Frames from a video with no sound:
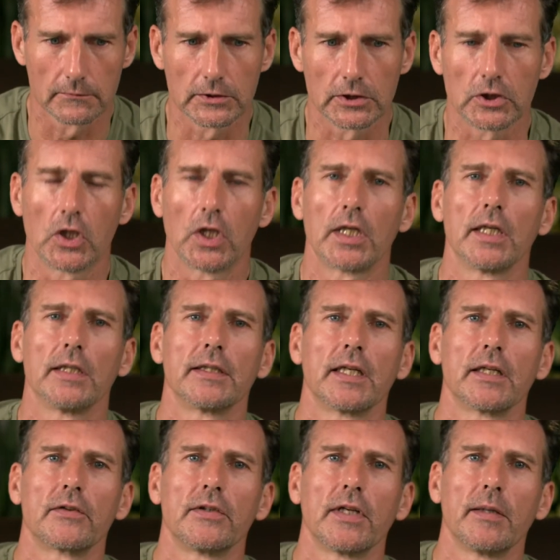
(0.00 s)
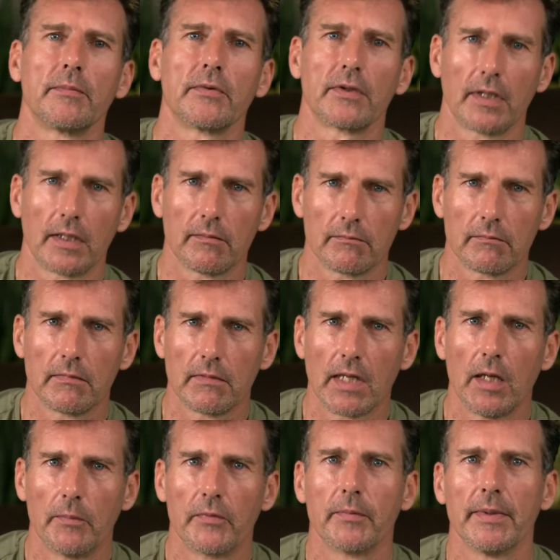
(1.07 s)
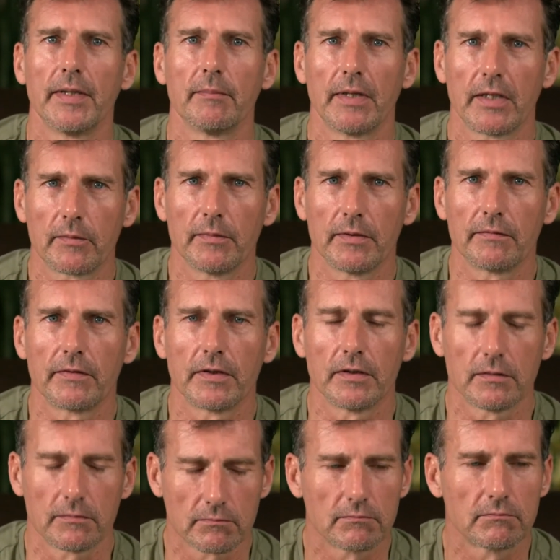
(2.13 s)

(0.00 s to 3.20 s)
I said, okay, thanks, James. That helps me, makes me feel